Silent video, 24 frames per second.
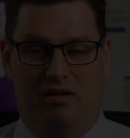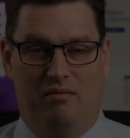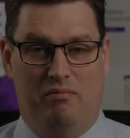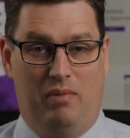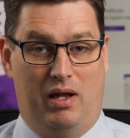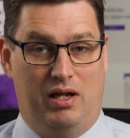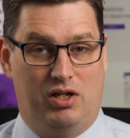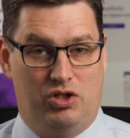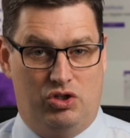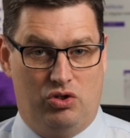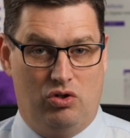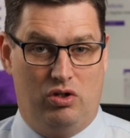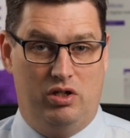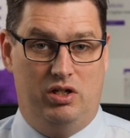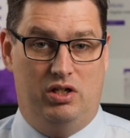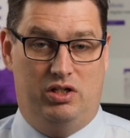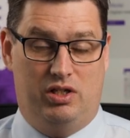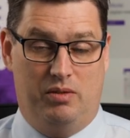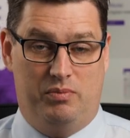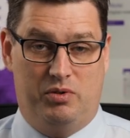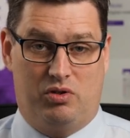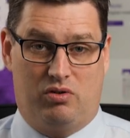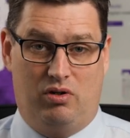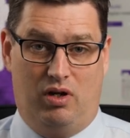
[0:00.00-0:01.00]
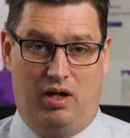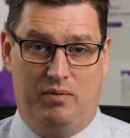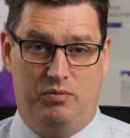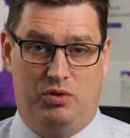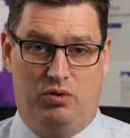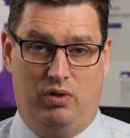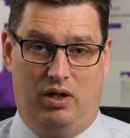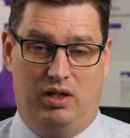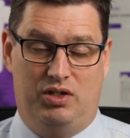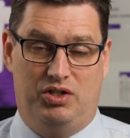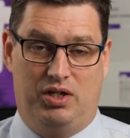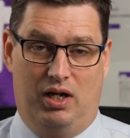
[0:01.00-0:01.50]
Make sure you subscribe
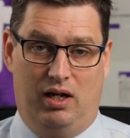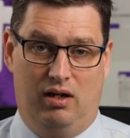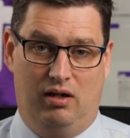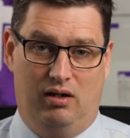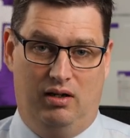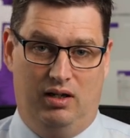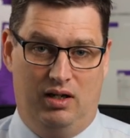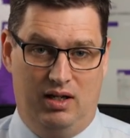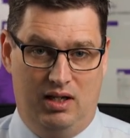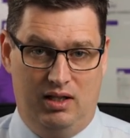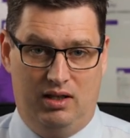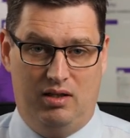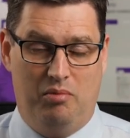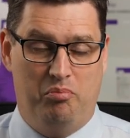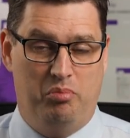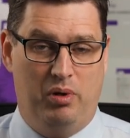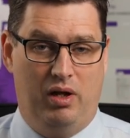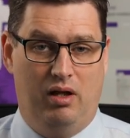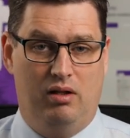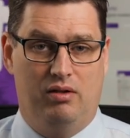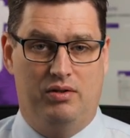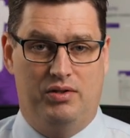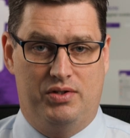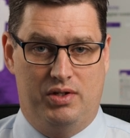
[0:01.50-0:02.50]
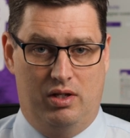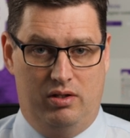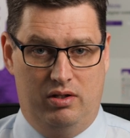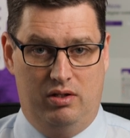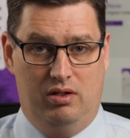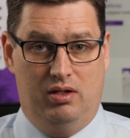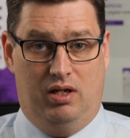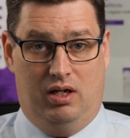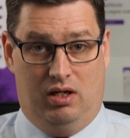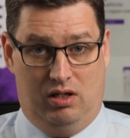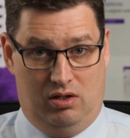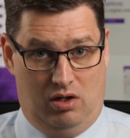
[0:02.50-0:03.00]
to our channel and hit the bell so that
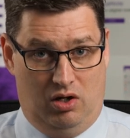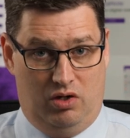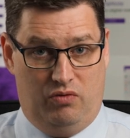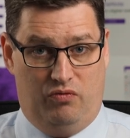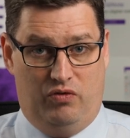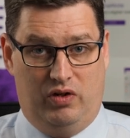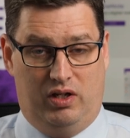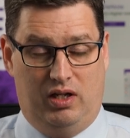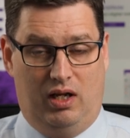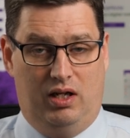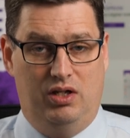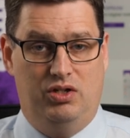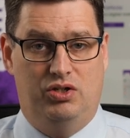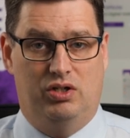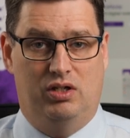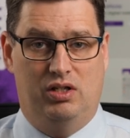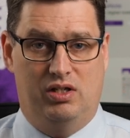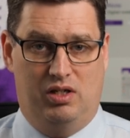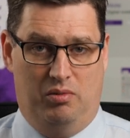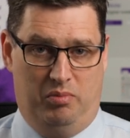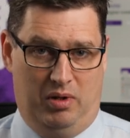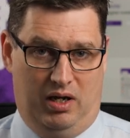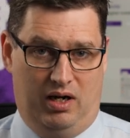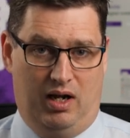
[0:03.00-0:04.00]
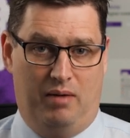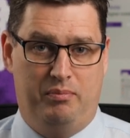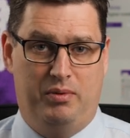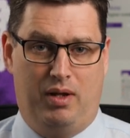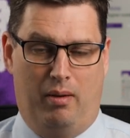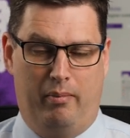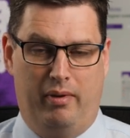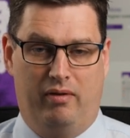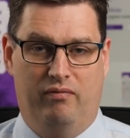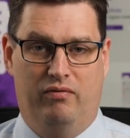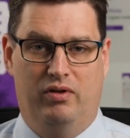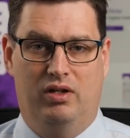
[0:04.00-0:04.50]
you get notifications about
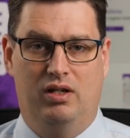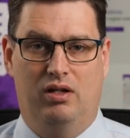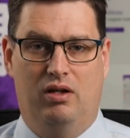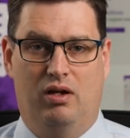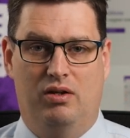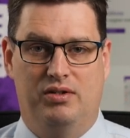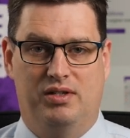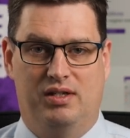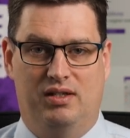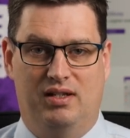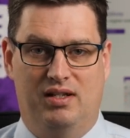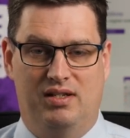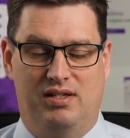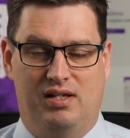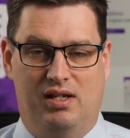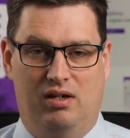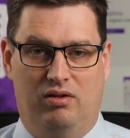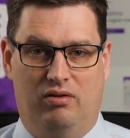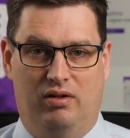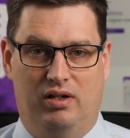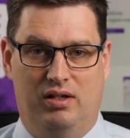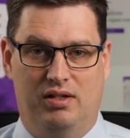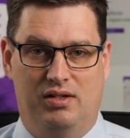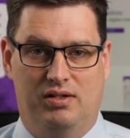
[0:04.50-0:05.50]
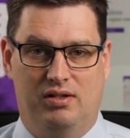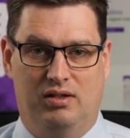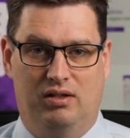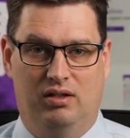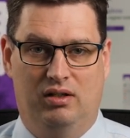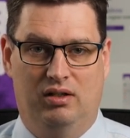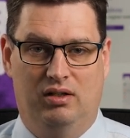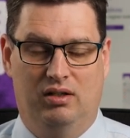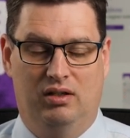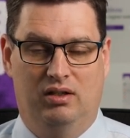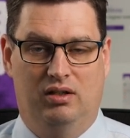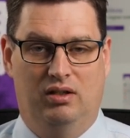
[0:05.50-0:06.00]
upcoming videos in this series.
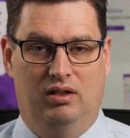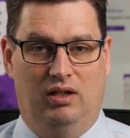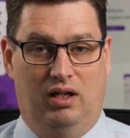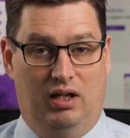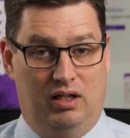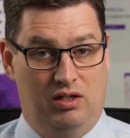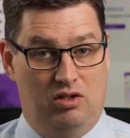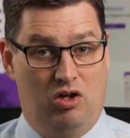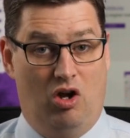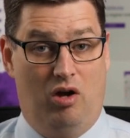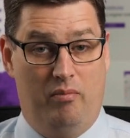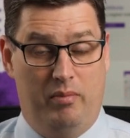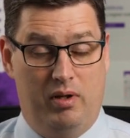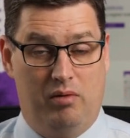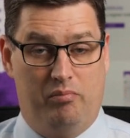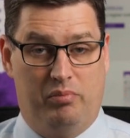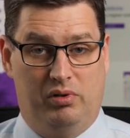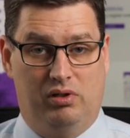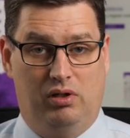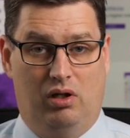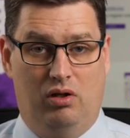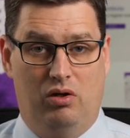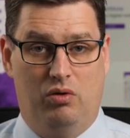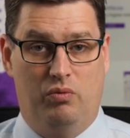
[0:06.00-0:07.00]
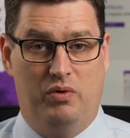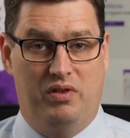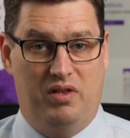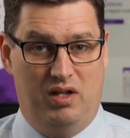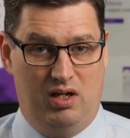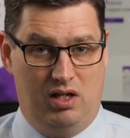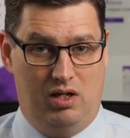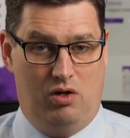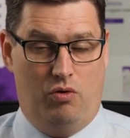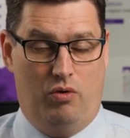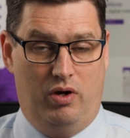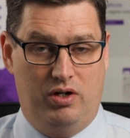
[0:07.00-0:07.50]
And comment below with
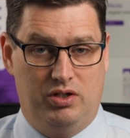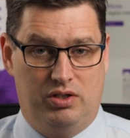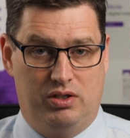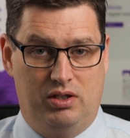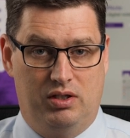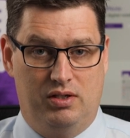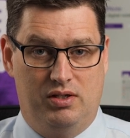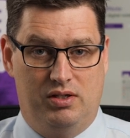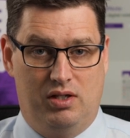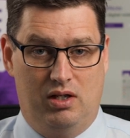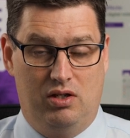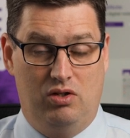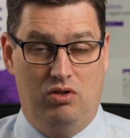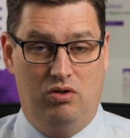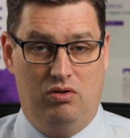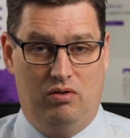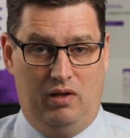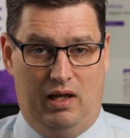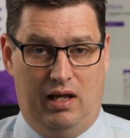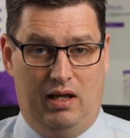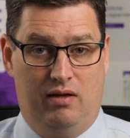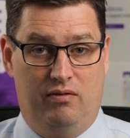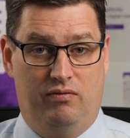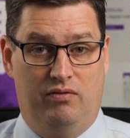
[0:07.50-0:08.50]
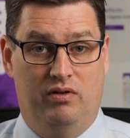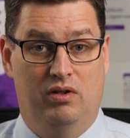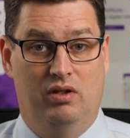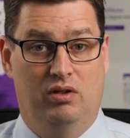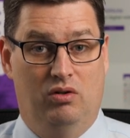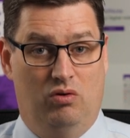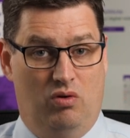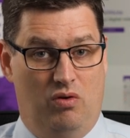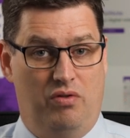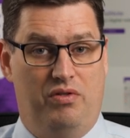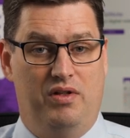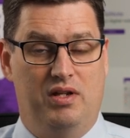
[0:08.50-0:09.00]
any questions that you have
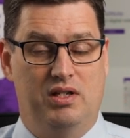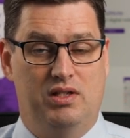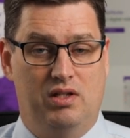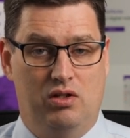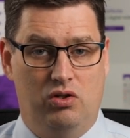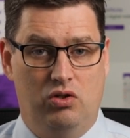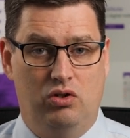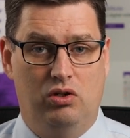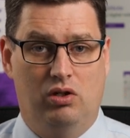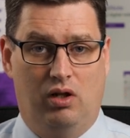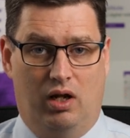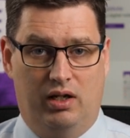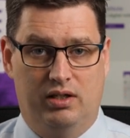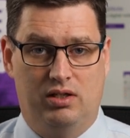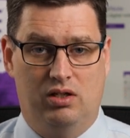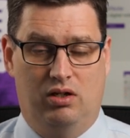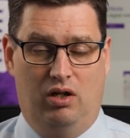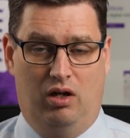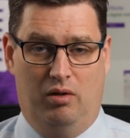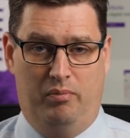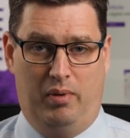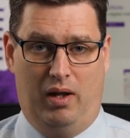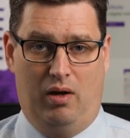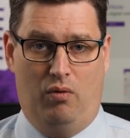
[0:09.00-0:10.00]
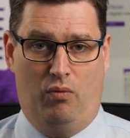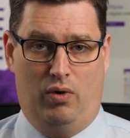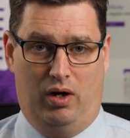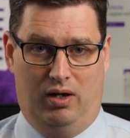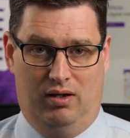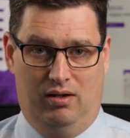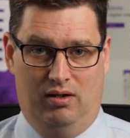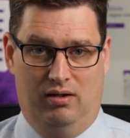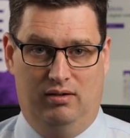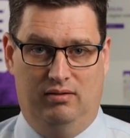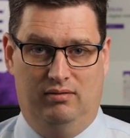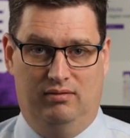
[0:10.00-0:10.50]
or things that you'd like to know about
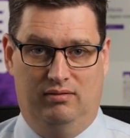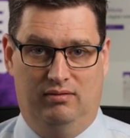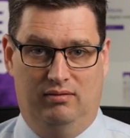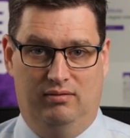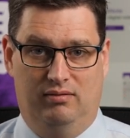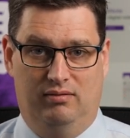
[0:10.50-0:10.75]
OneNote.